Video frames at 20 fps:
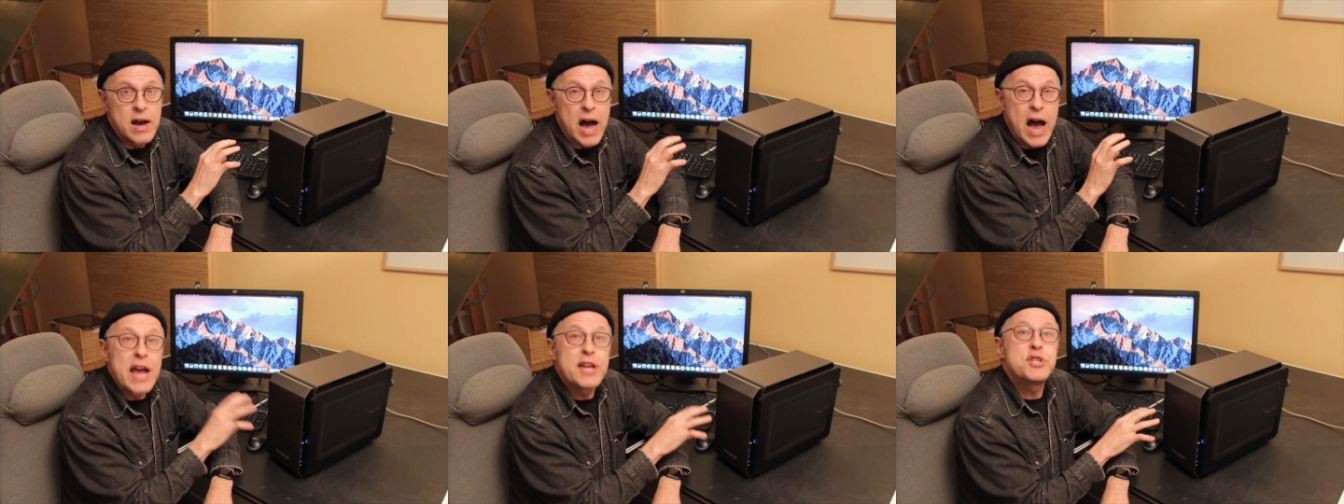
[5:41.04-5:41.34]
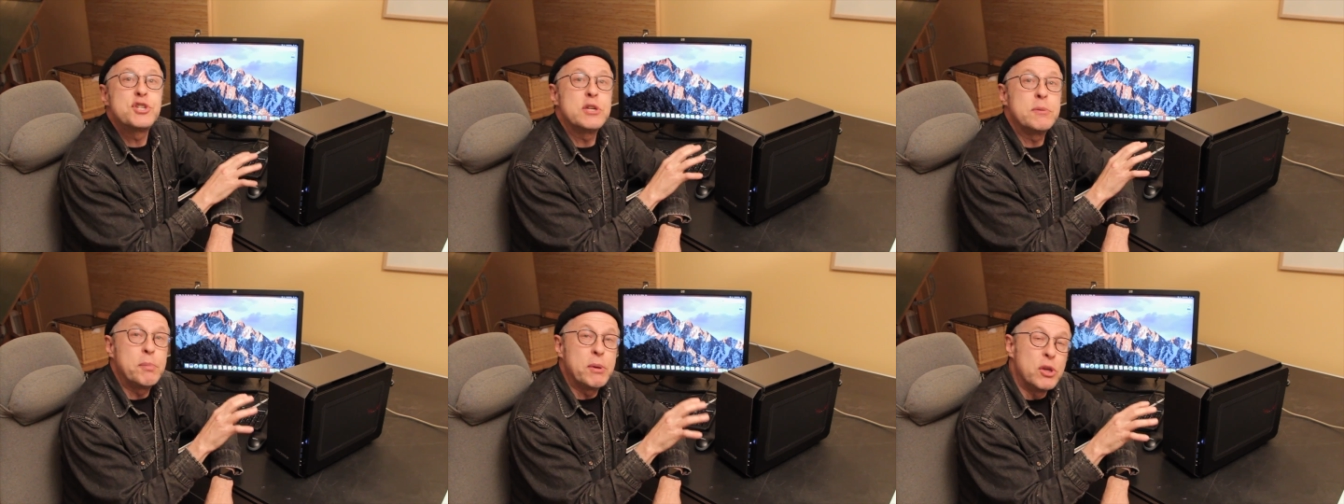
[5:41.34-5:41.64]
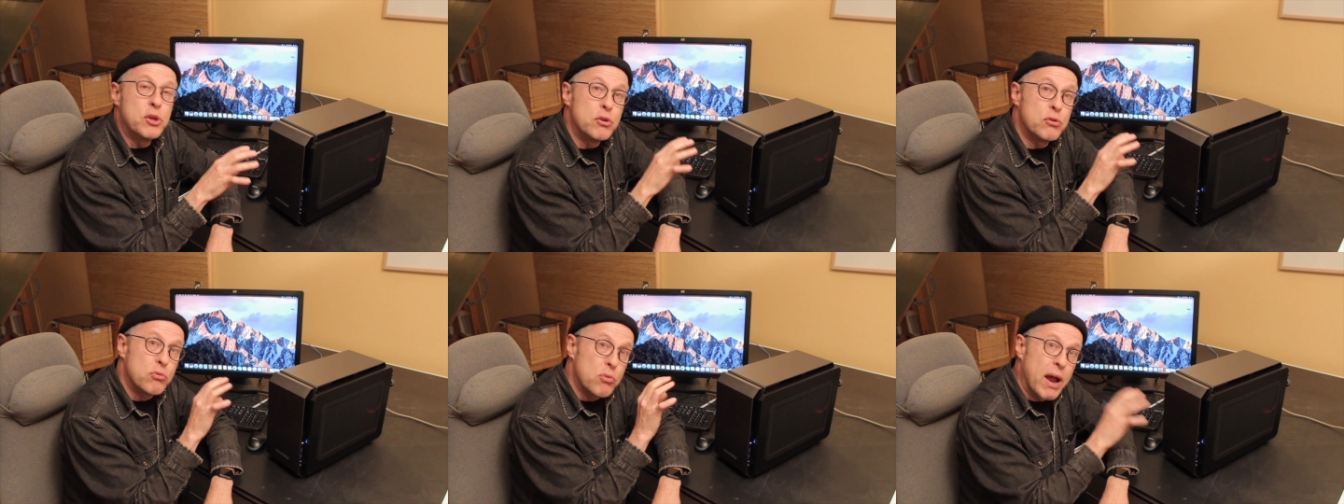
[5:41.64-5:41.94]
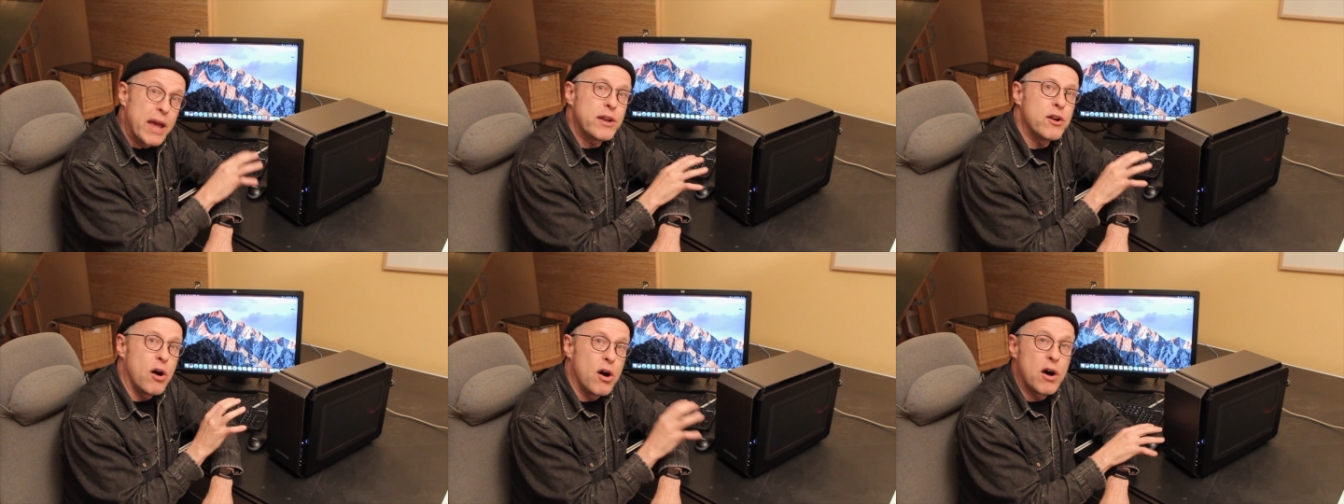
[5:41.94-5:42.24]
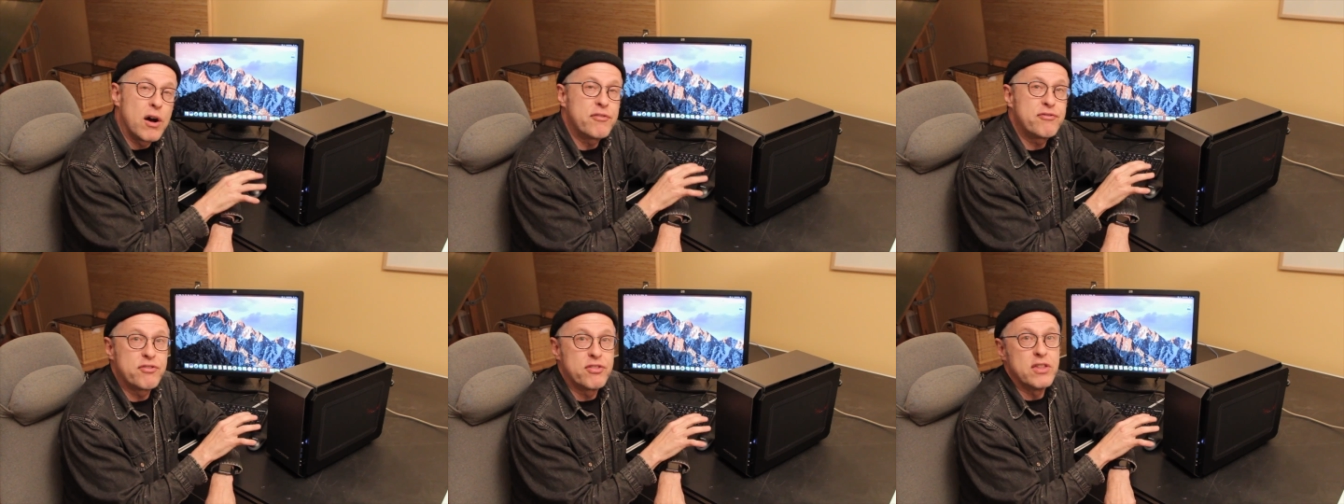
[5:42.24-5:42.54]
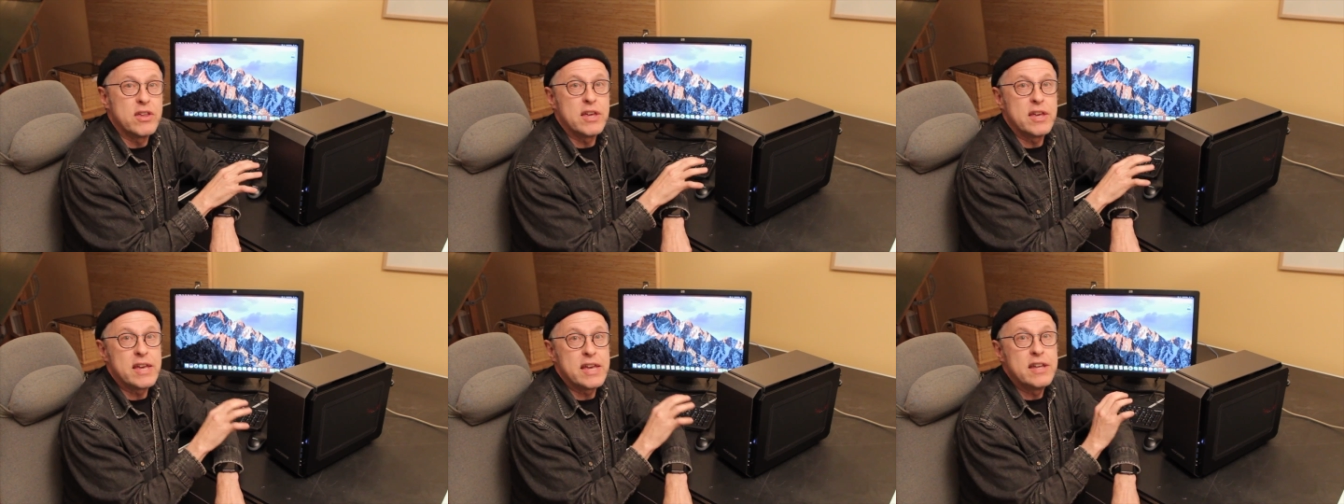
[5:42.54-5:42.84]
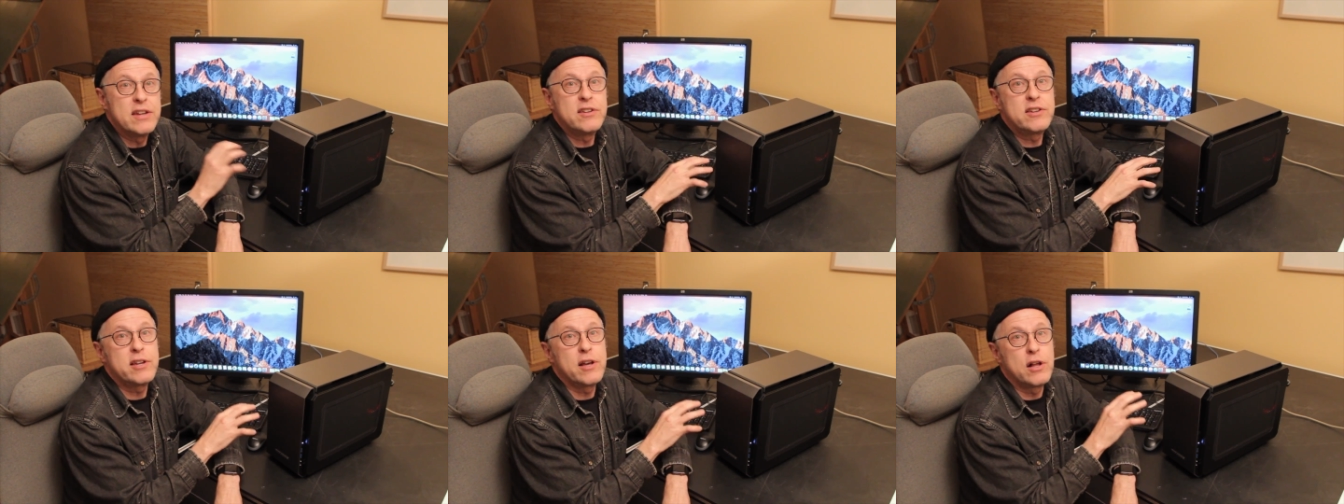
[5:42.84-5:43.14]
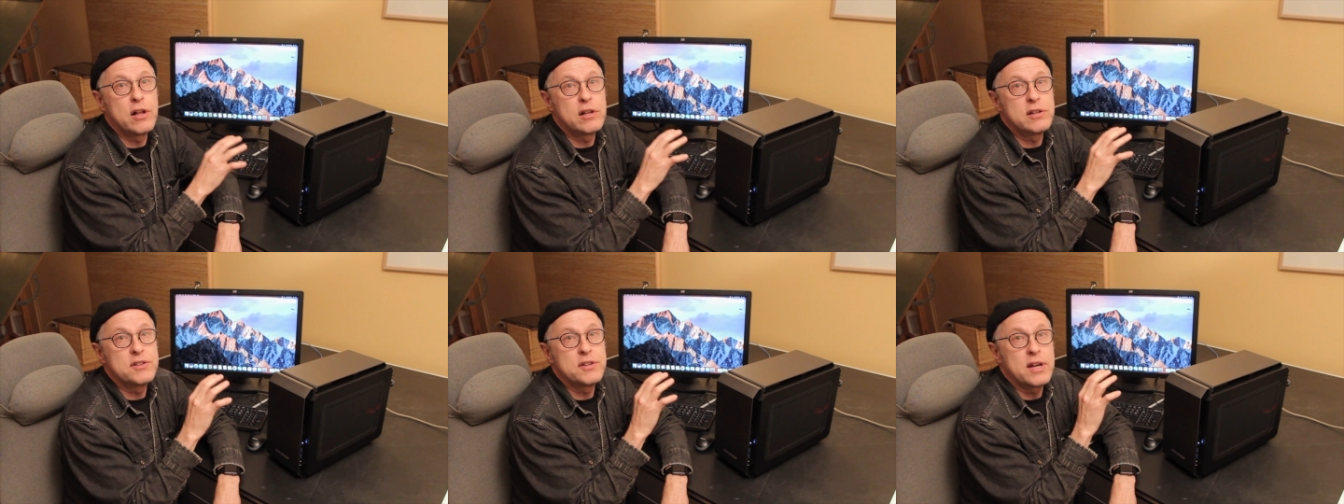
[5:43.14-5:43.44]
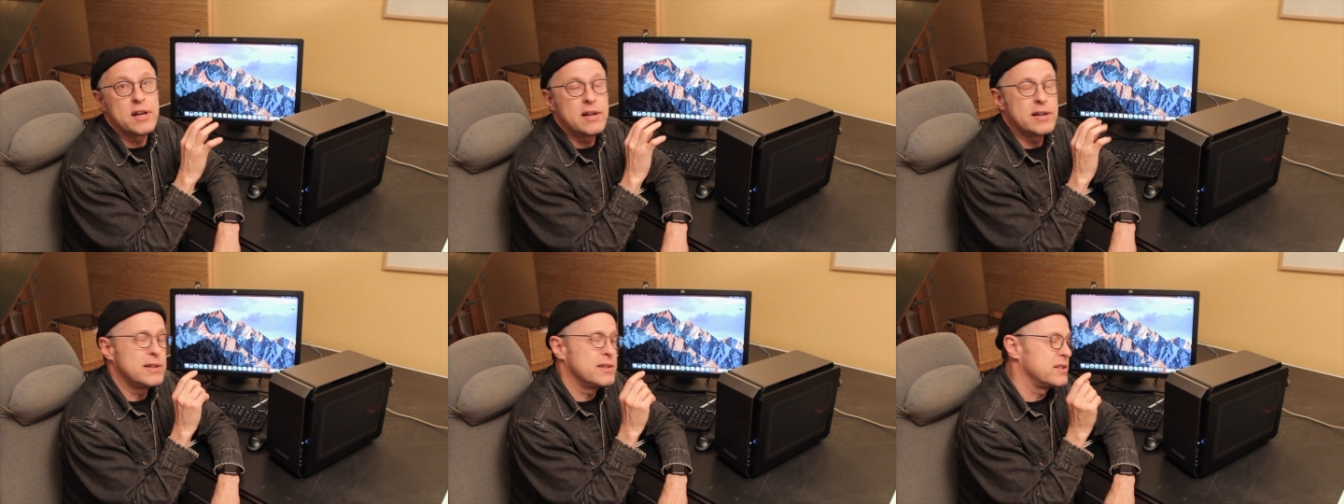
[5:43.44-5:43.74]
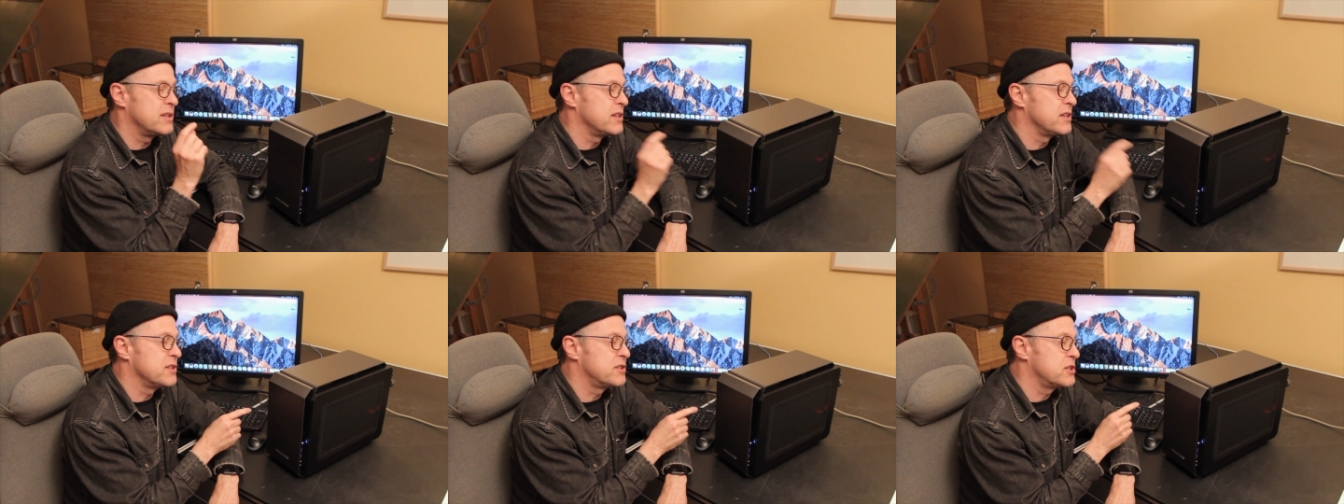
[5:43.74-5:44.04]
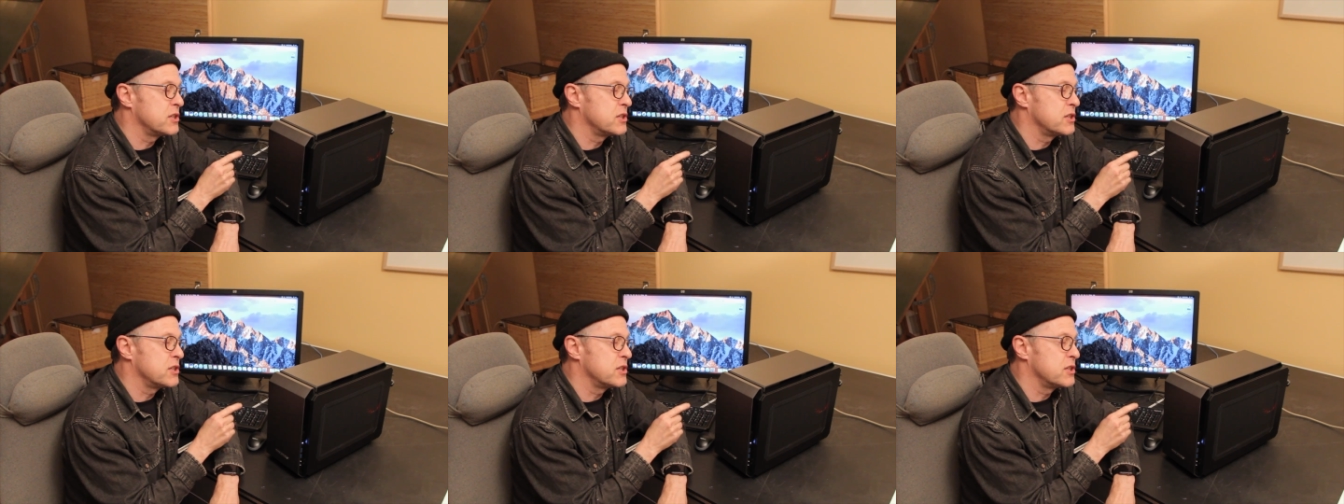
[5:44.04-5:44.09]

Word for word: iGPU right off the Intel uh,